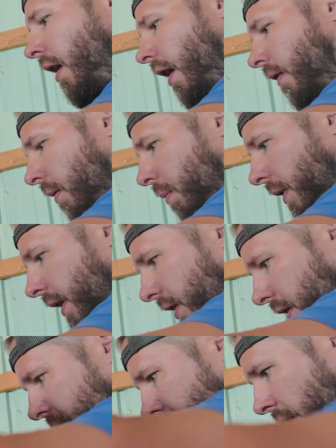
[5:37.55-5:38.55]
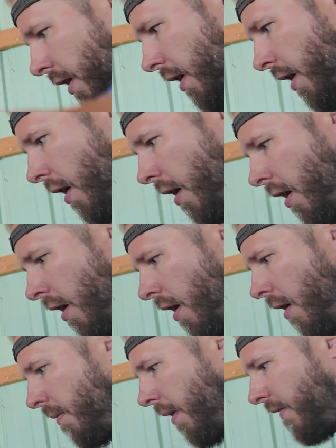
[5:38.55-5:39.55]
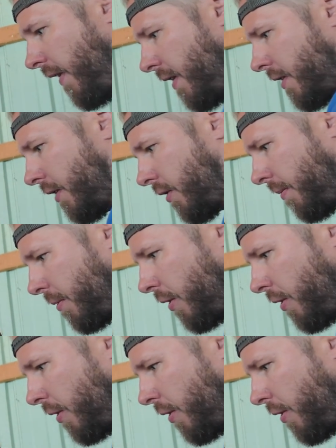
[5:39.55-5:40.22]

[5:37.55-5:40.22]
and replace my fancy drip